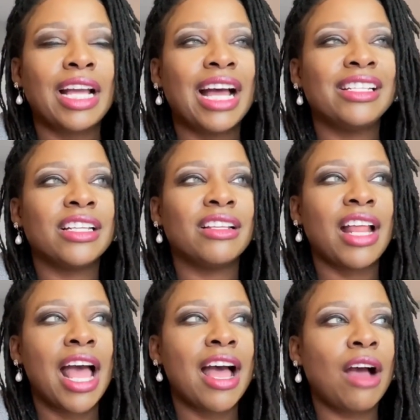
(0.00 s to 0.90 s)

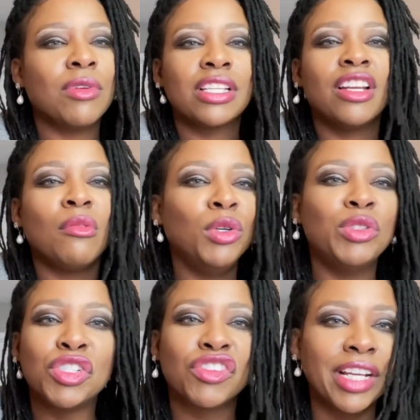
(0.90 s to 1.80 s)
I wasn't in a mood
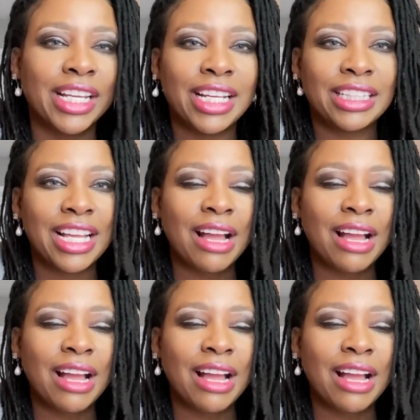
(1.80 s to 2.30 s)
to drink anything.